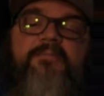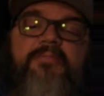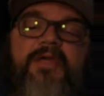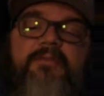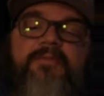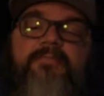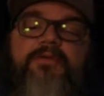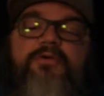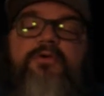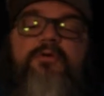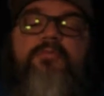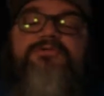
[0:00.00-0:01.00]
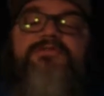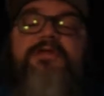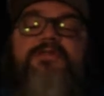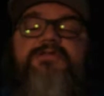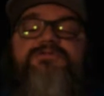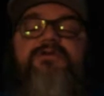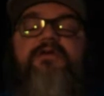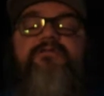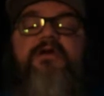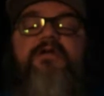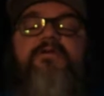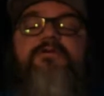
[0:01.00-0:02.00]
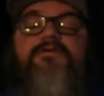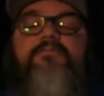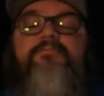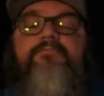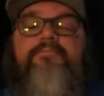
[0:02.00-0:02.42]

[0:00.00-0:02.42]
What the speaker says: baby blue, almost like the shirt I've got on.